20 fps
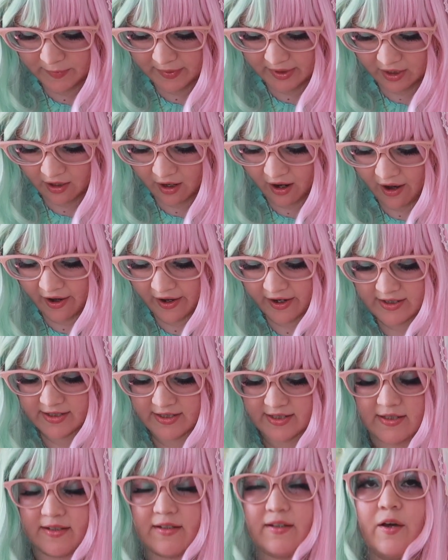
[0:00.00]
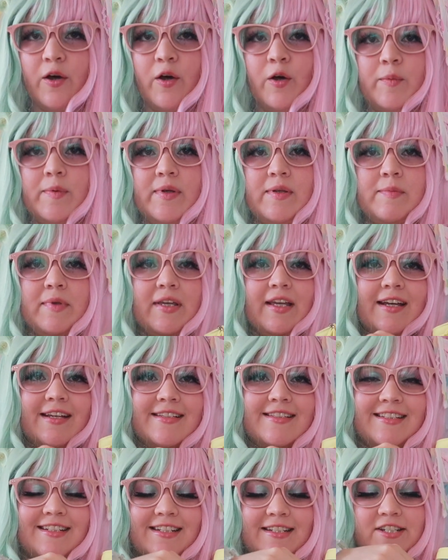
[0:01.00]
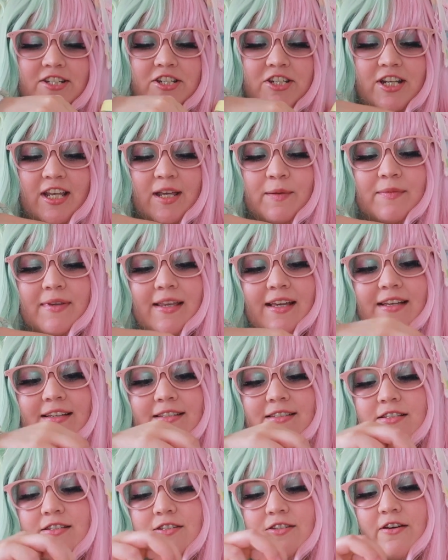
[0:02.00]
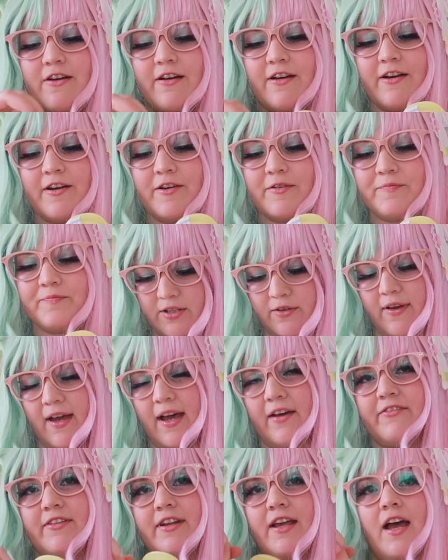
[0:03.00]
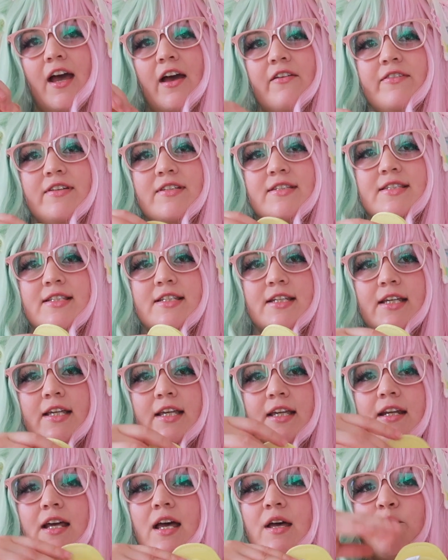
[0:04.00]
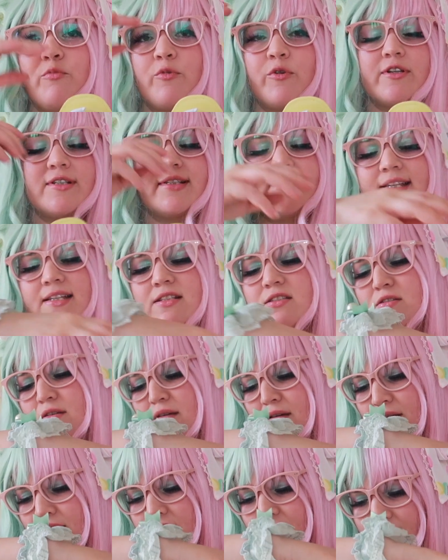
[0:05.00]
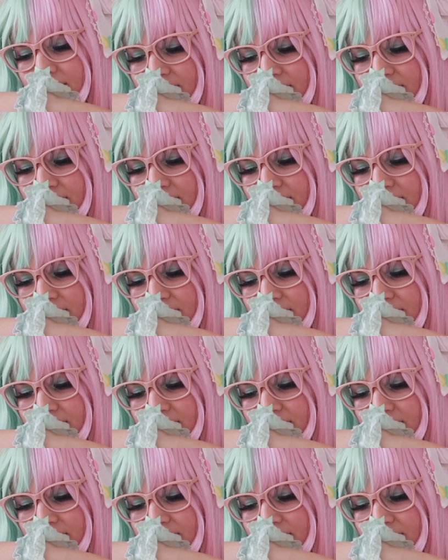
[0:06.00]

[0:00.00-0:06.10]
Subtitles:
bit hard to open because it is shaped like a star. You have to have it sticking upwards, that's all.